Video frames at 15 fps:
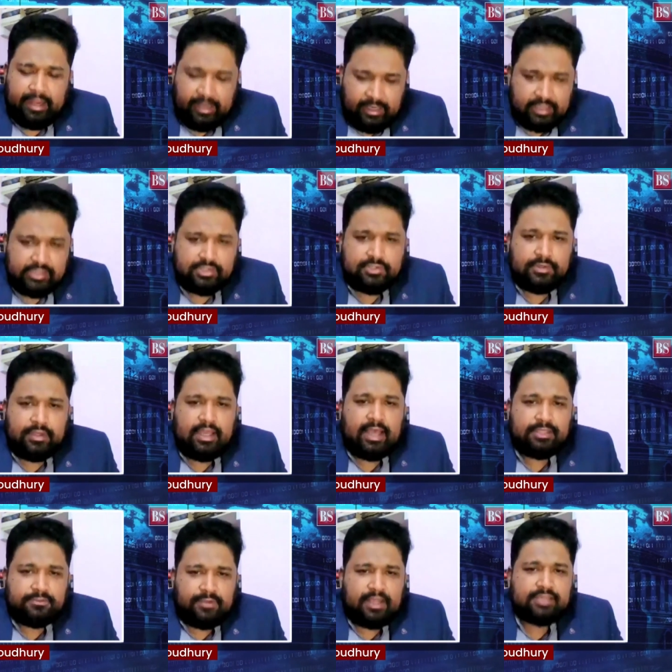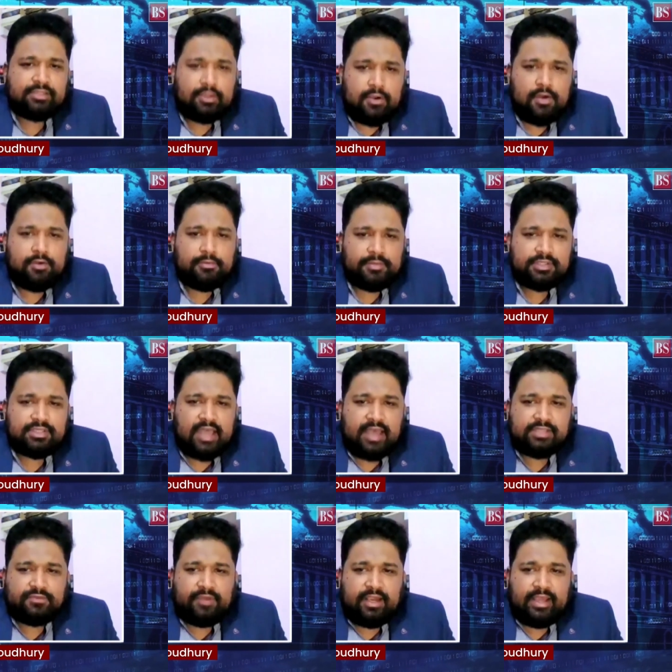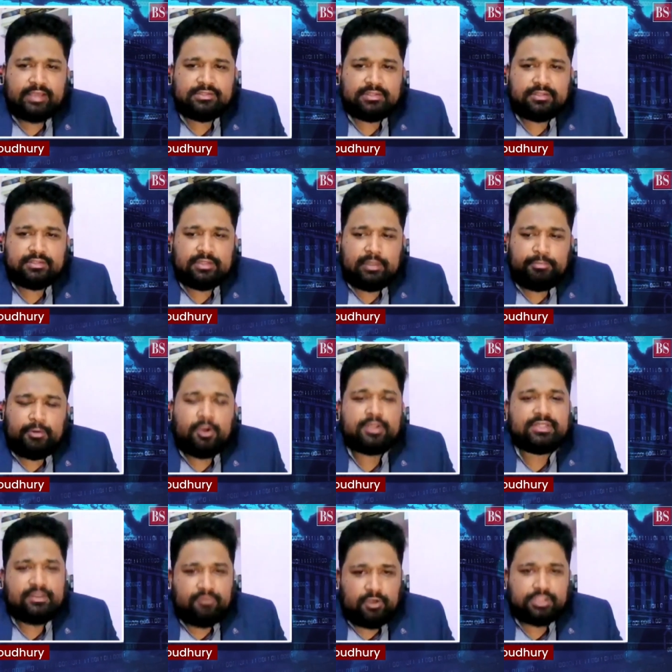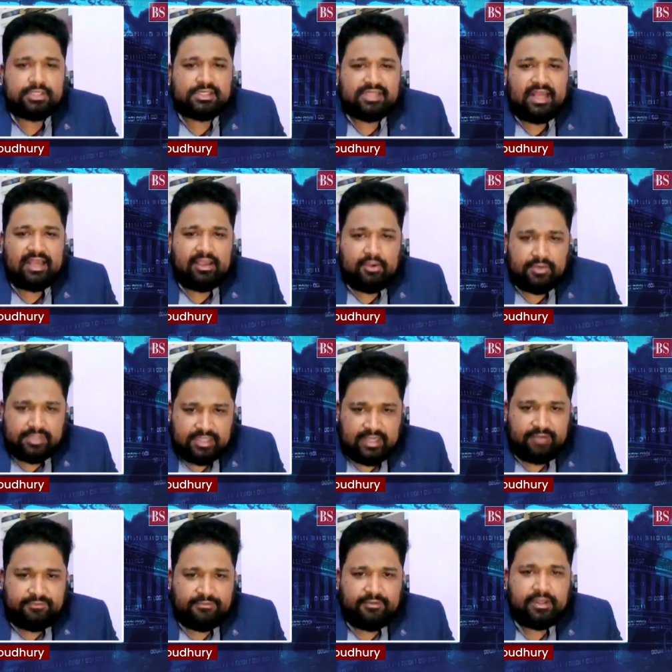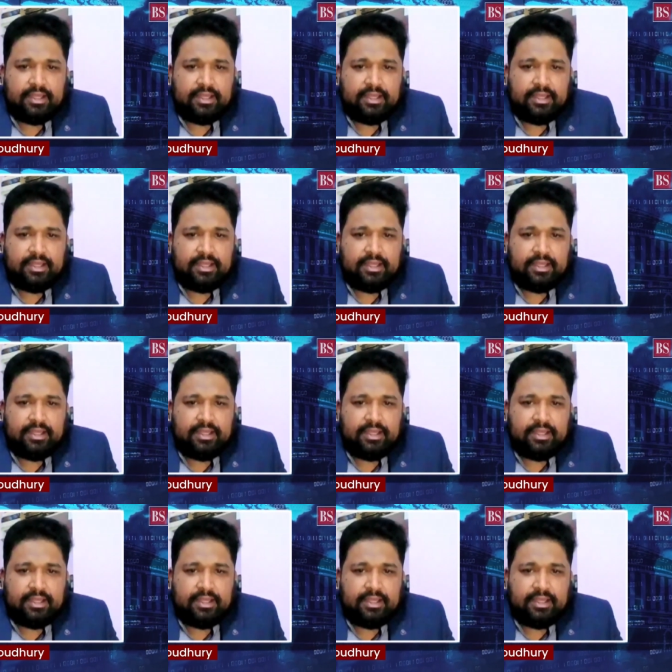industry as well as economists, as well as uh, policy watchers like yourself.